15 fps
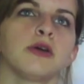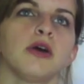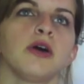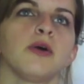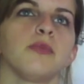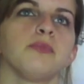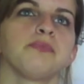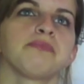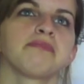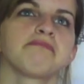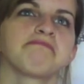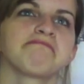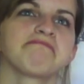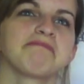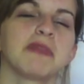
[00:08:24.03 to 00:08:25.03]
I'm
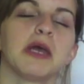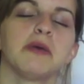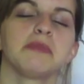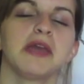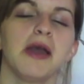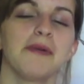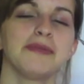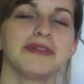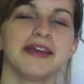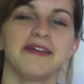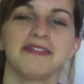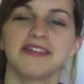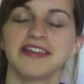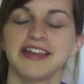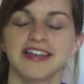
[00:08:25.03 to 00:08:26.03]
counting
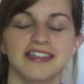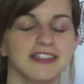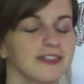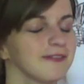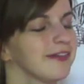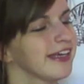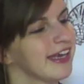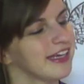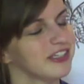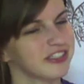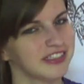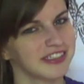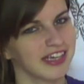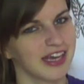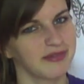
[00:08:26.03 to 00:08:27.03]
down the days till
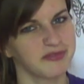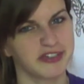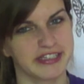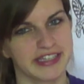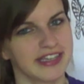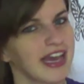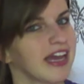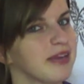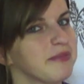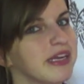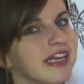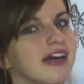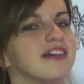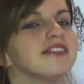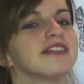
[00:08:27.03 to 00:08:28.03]
vacation time, just like
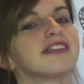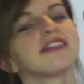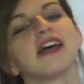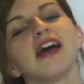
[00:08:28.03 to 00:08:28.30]
anybody else.